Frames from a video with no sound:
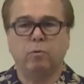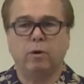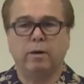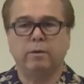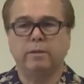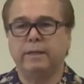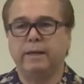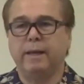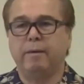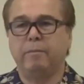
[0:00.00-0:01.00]
water,
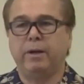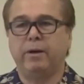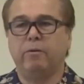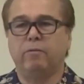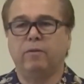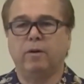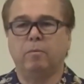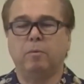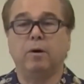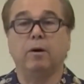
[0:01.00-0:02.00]
delaminate, or fall
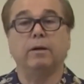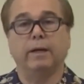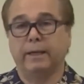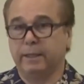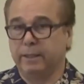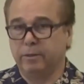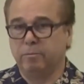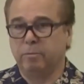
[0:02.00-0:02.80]
apart like another